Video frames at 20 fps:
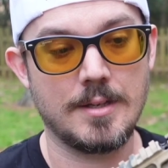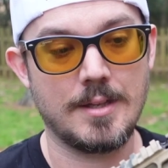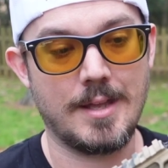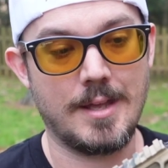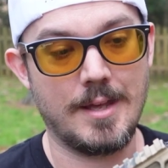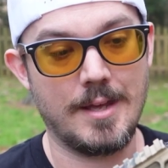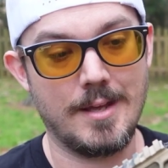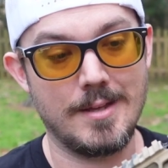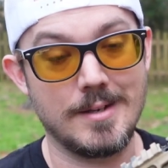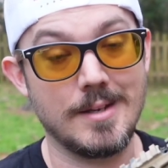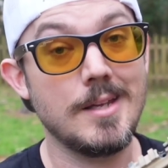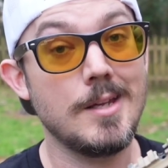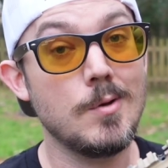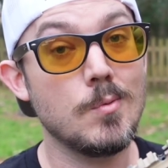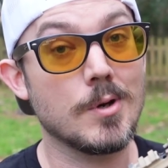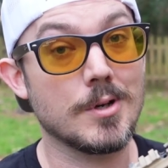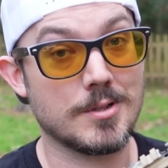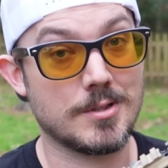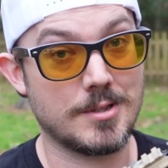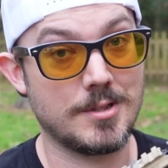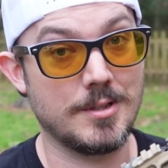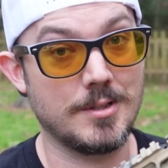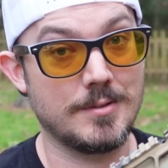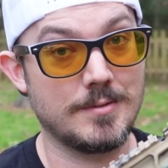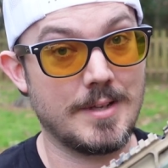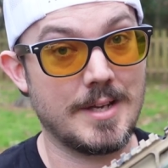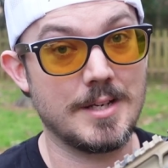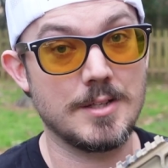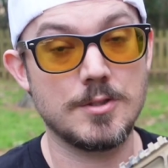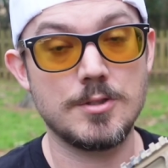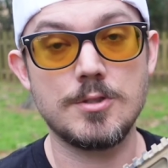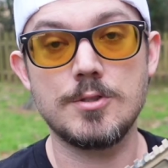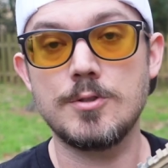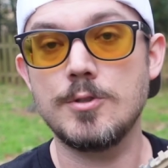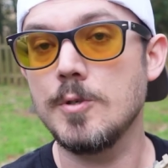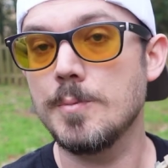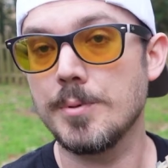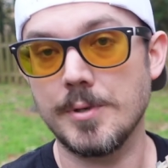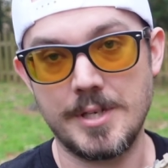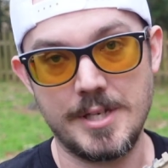And it works good, and it's
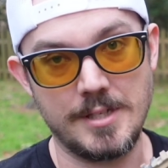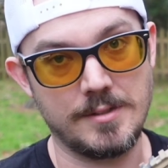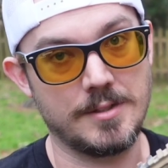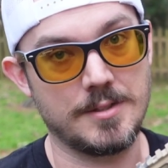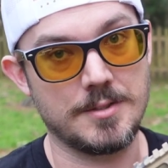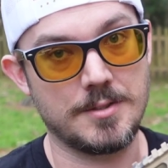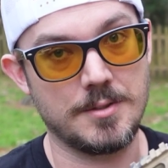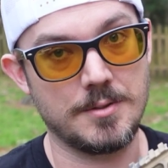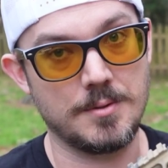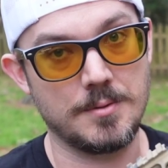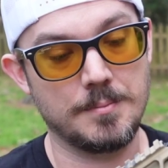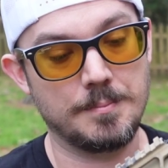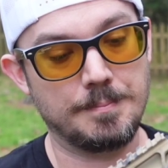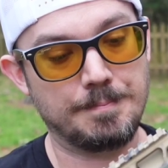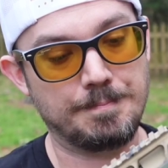super easy to tune.